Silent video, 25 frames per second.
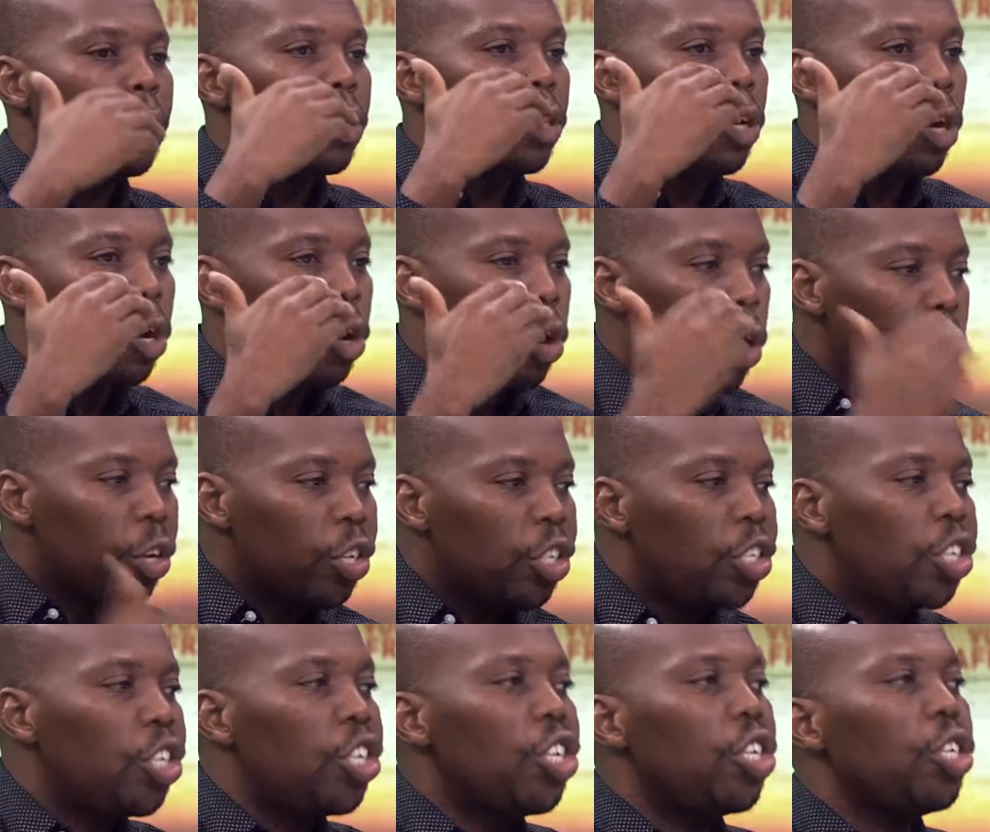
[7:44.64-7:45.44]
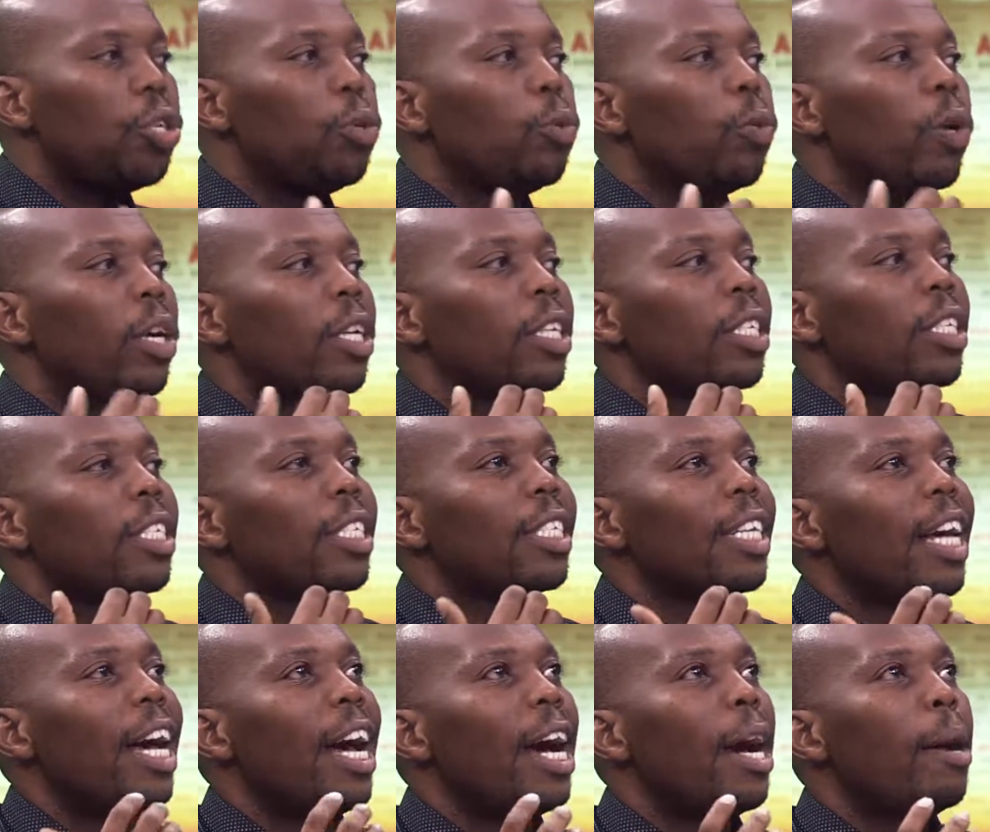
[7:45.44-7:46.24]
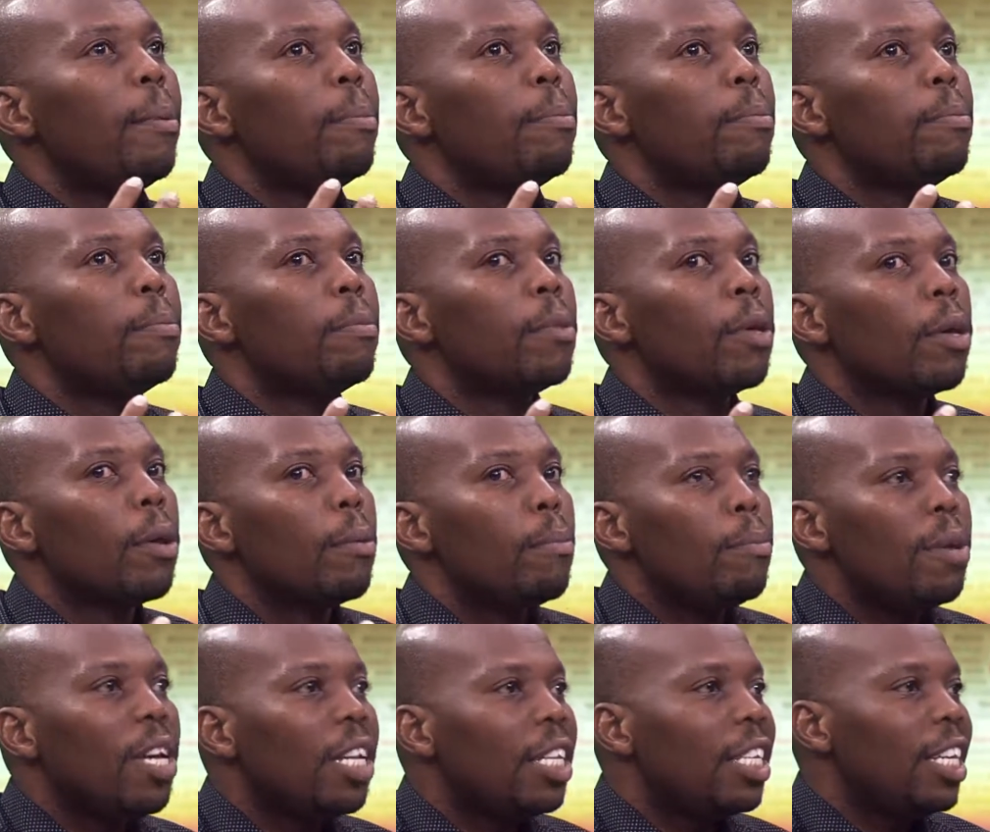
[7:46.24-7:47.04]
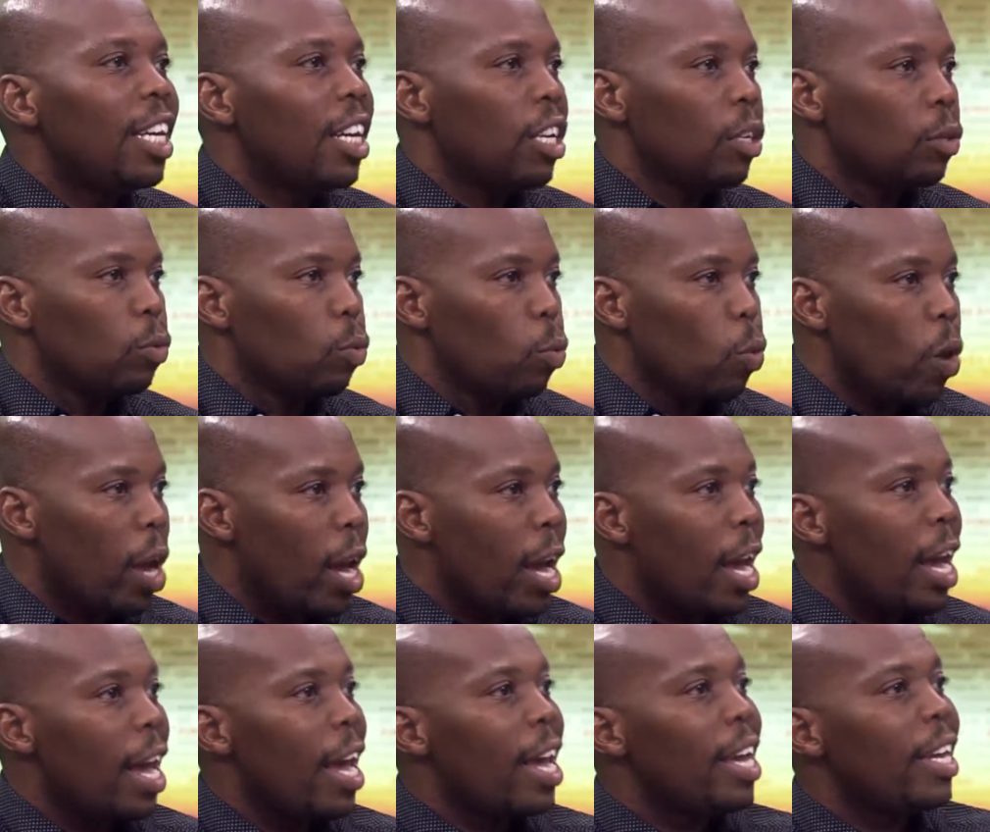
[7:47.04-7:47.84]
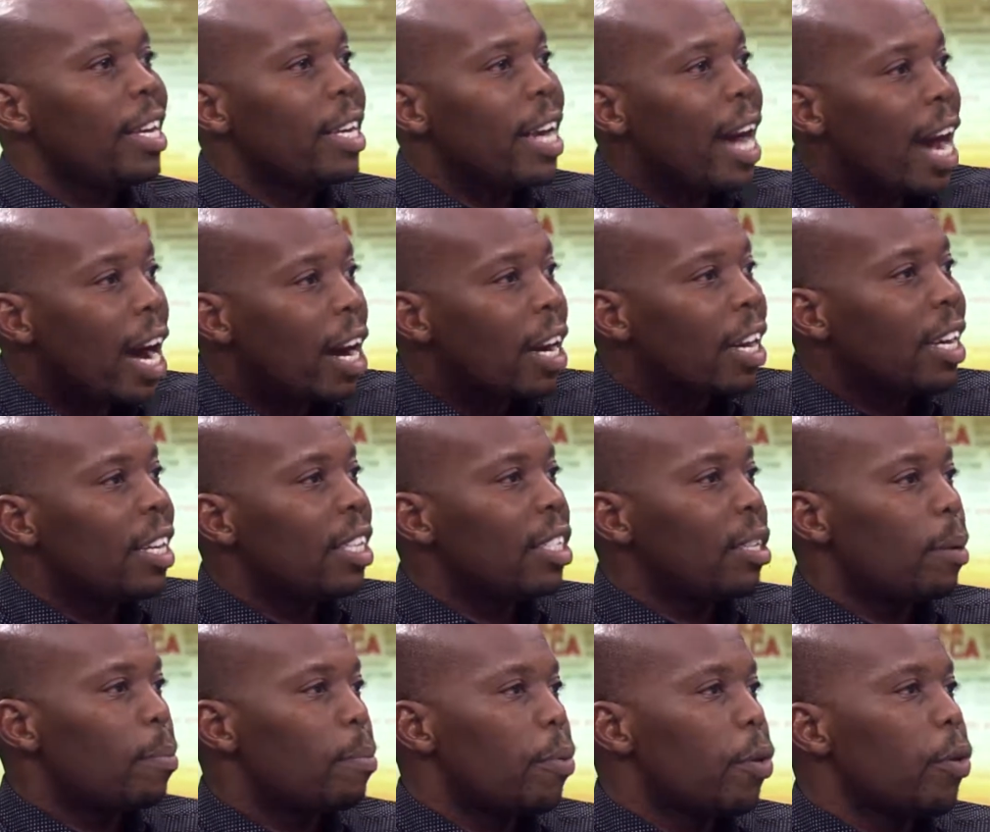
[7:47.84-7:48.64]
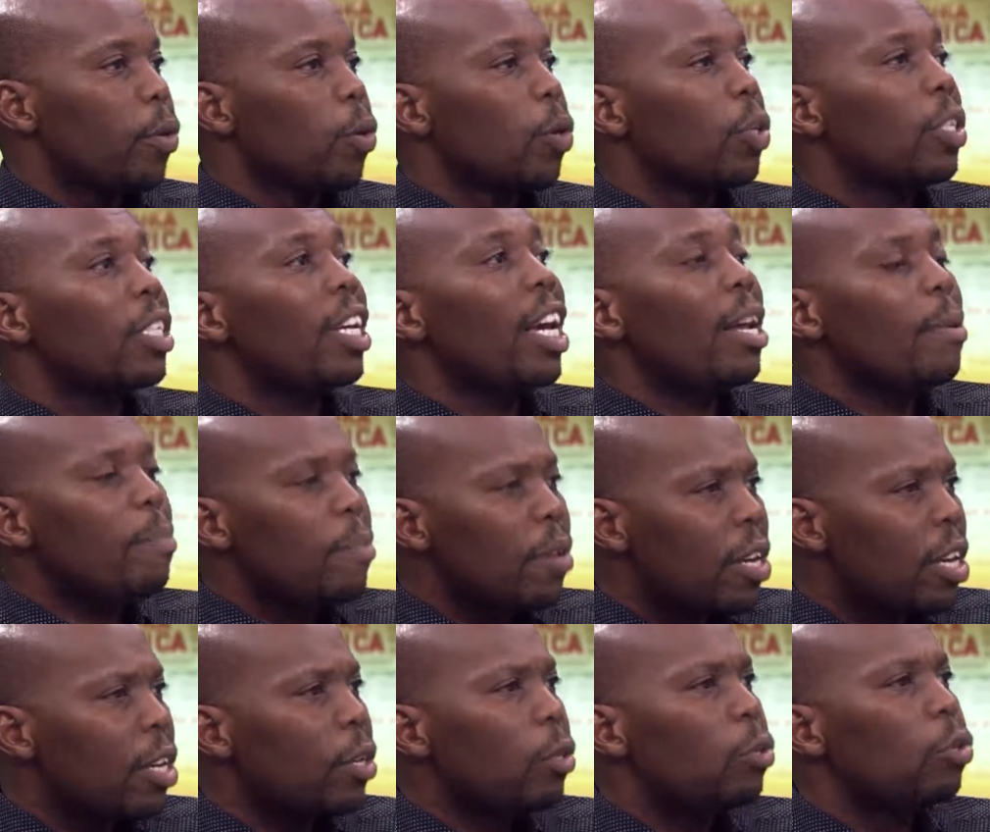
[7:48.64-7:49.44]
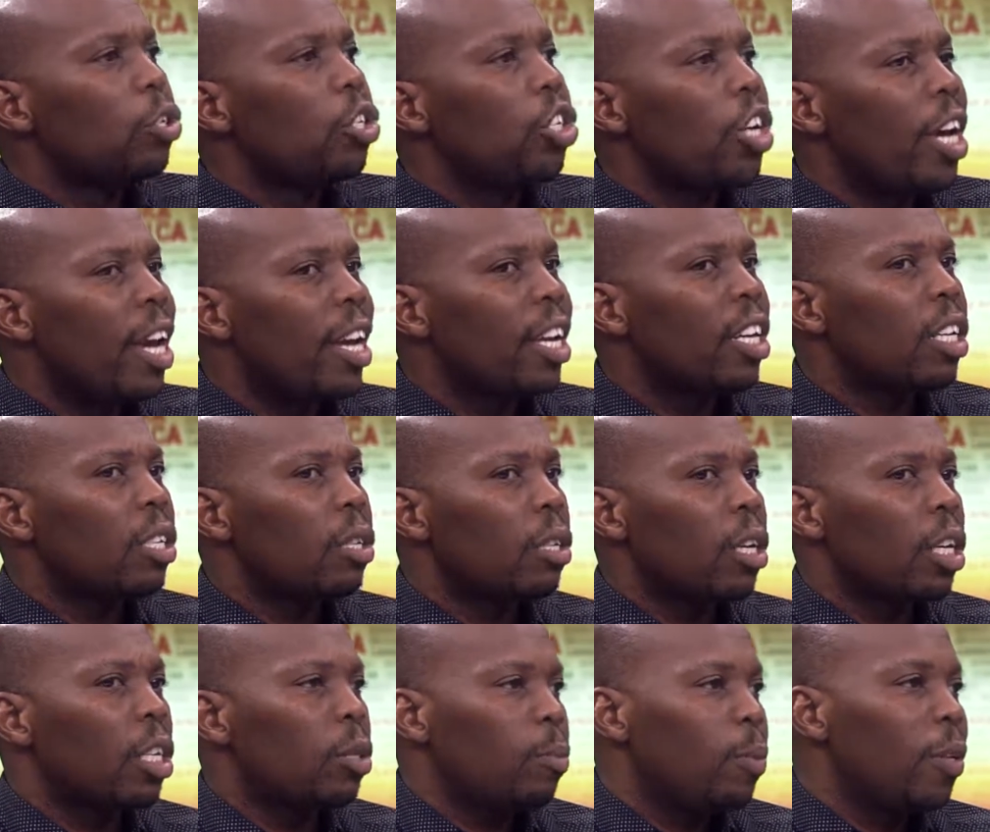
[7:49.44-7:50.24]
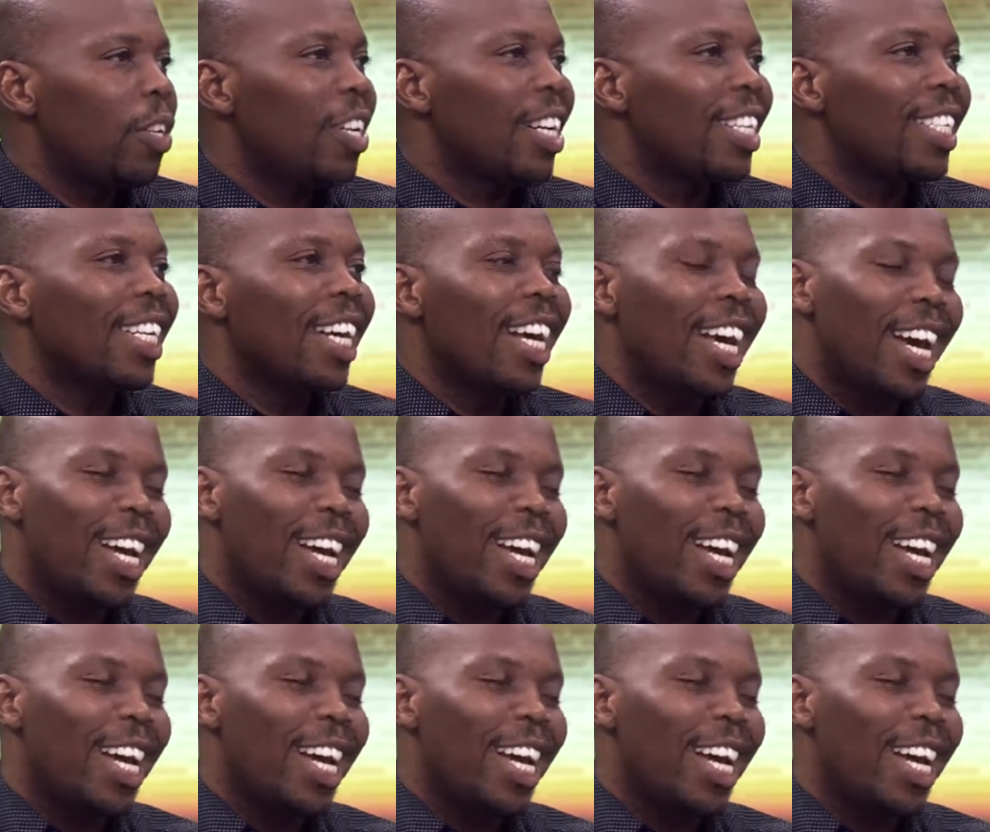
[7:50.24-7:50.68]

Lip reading: continuous meetings where young entrepreneurs can begin to share experience.